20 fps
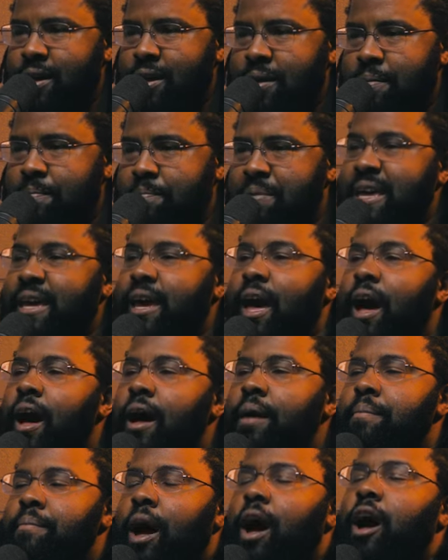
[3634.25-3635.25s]

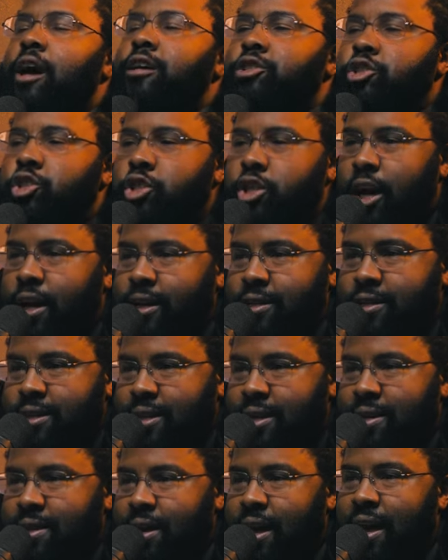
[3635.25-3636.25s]
become unjust
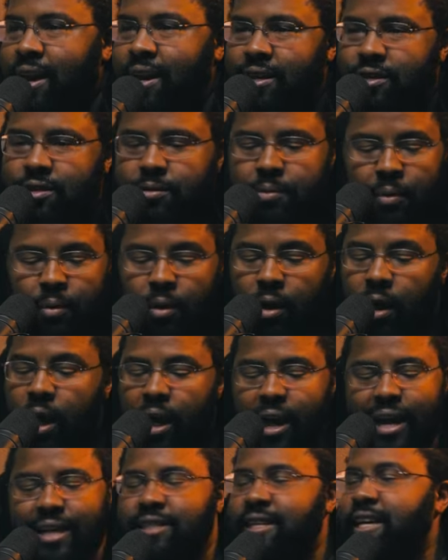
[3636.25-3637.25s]
mm-hmm. and, and it's
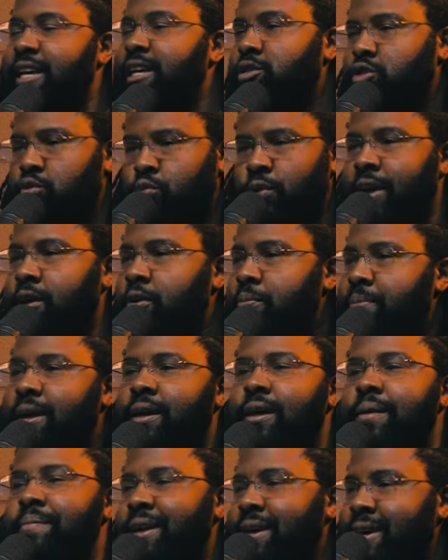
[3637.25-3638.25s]
it's israel
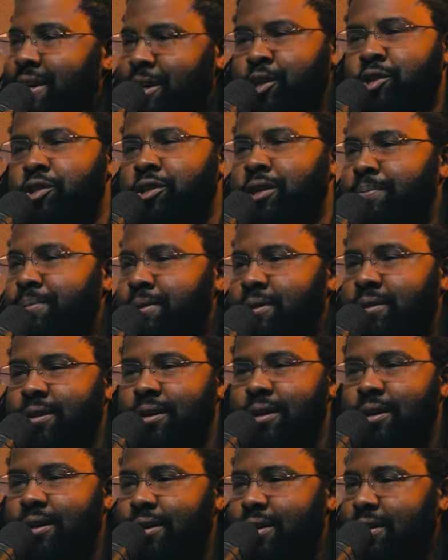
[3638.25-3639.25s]
becoming egypt that's
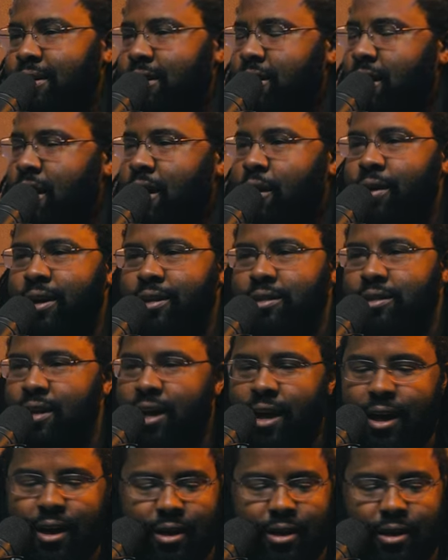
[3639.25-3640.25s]
right you know it's
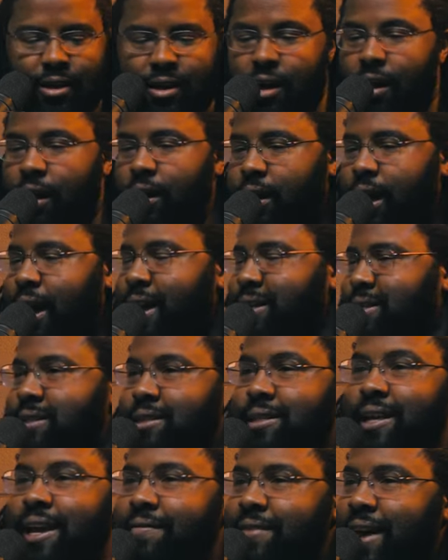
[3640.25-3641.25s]
like y'all got
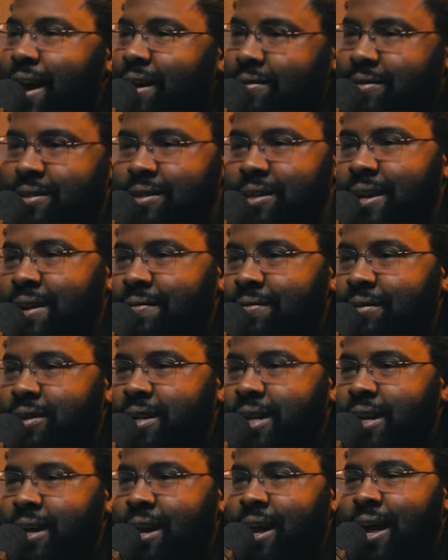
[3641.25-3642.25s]
slaved out of
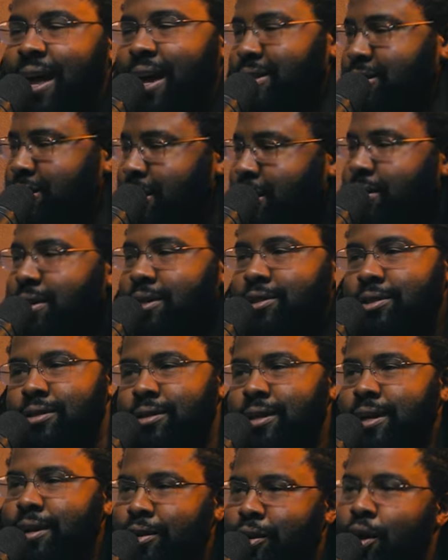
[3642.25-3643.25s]
slavery and generations
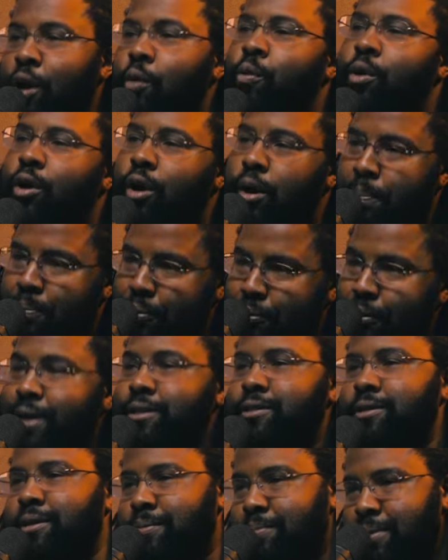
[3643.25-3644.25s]
later y'all were
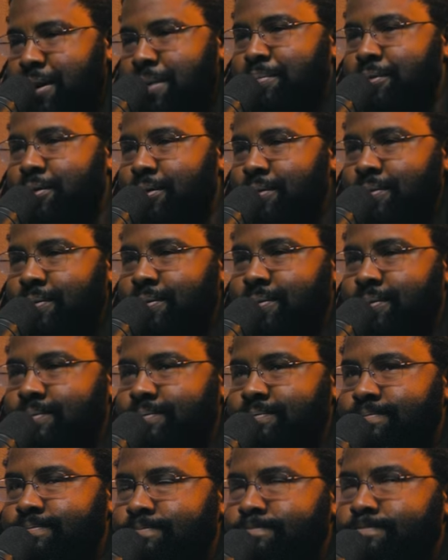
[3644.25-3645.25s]
oppressing yep. people the
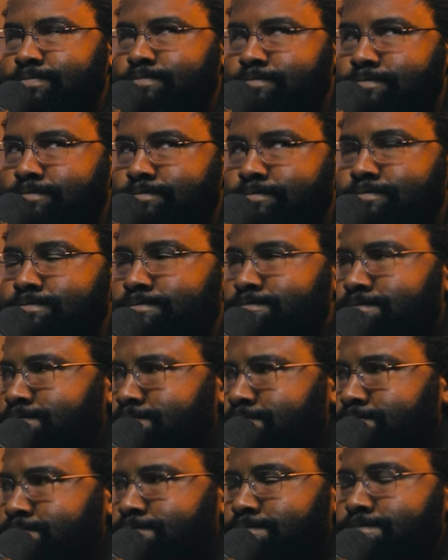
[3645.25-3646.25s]
book of judges
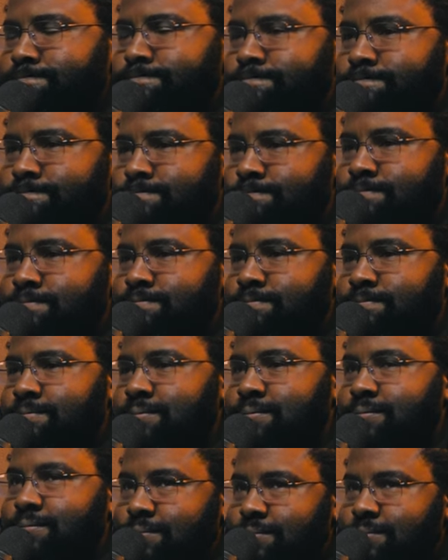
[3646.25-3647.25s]
hmm. yeah
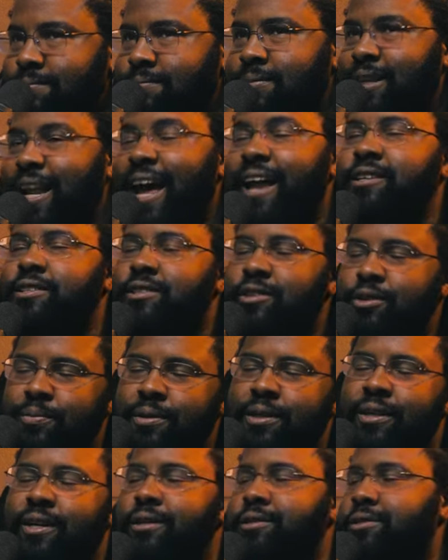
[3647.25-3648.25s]
hmm. that is
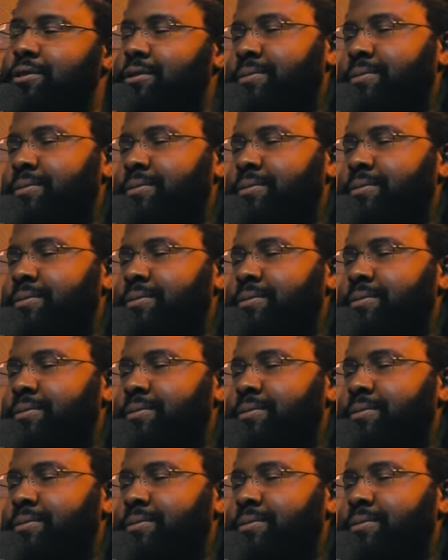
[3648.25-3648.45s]
human nature